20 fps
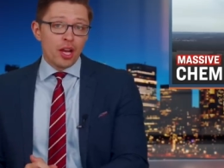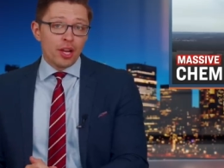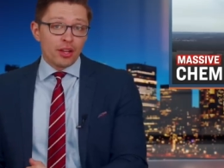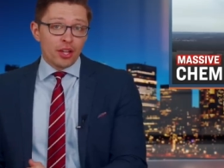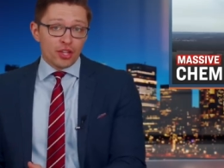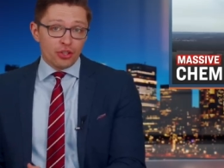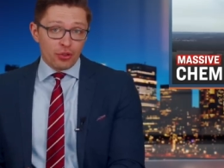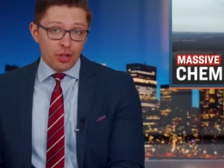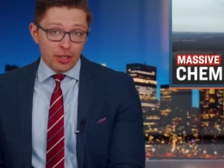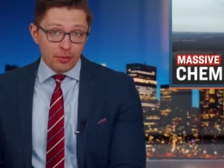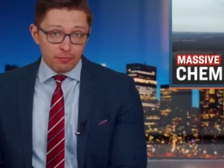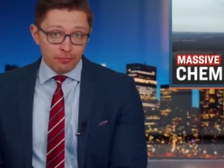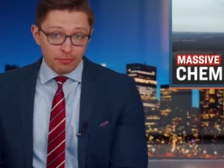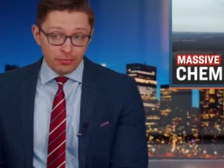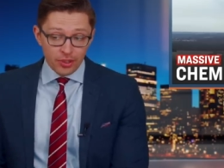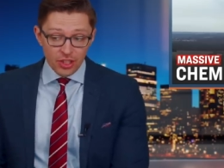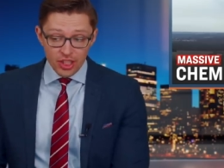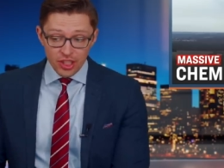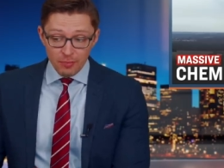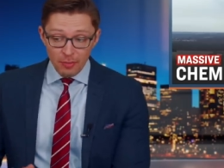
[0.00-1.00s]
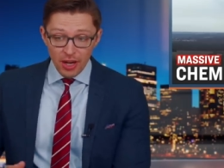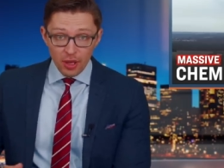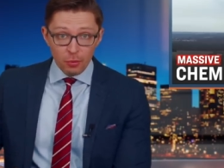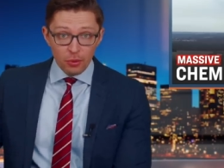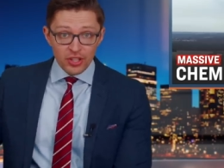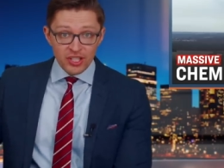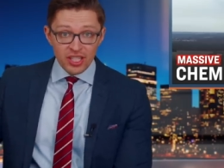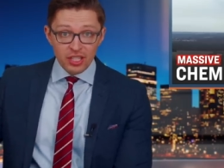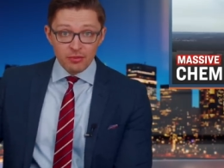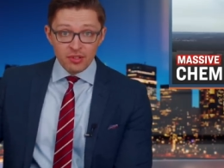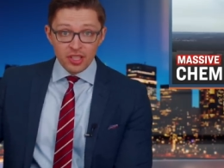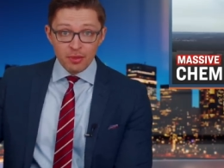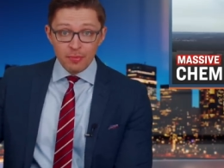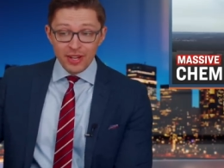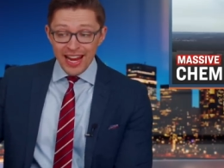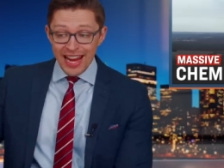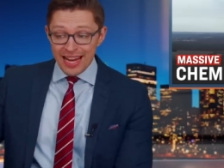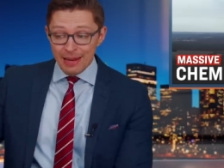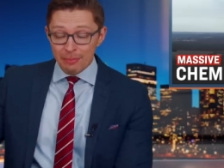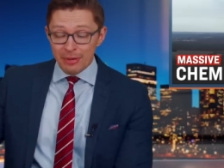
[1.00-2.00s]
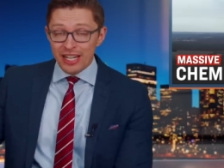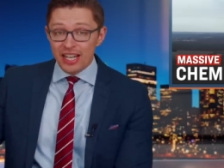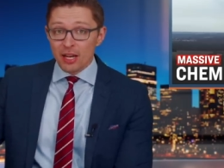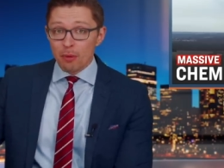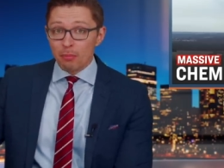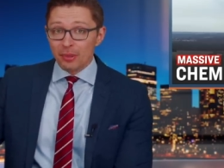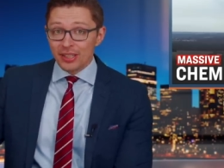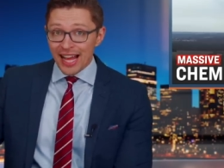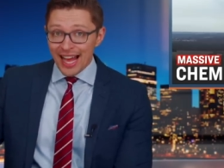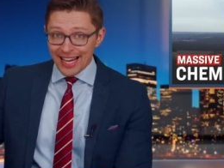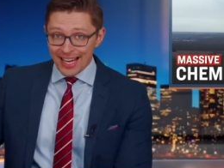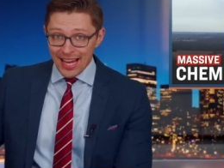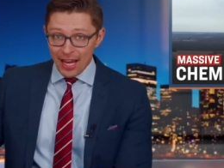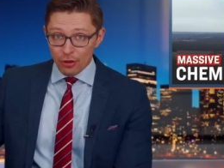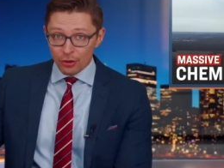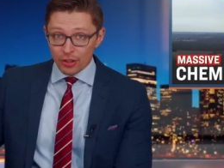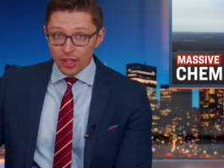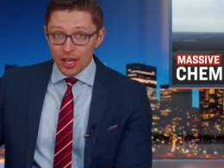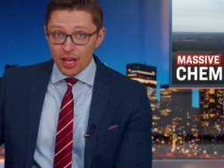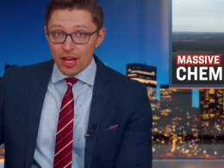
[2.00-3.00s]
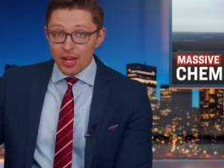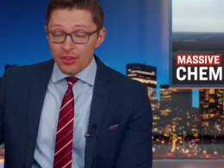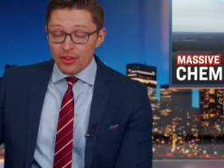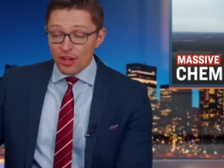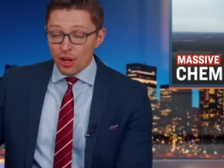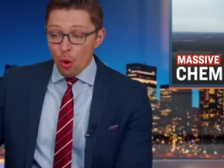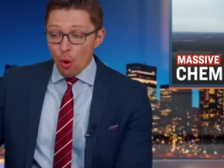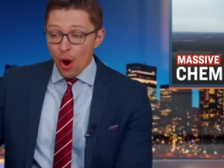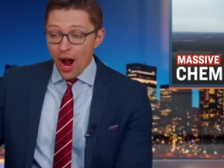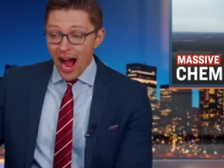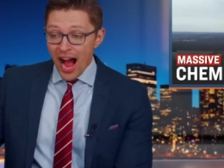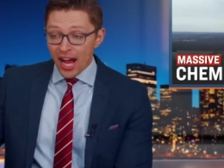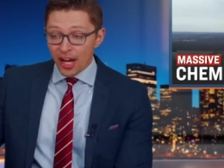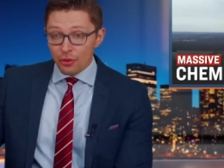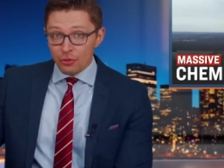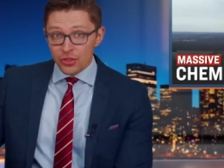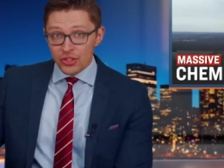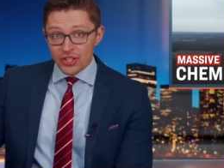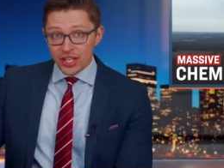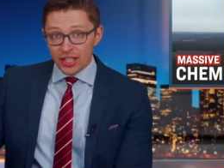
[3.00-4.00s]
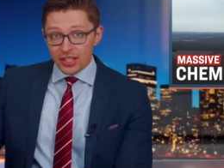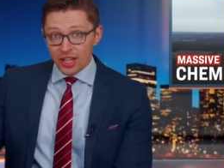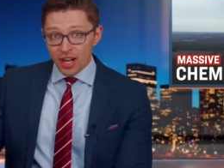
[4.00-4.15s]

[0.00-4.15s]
That's right, despite what seems to be a media blackout, the Ohio state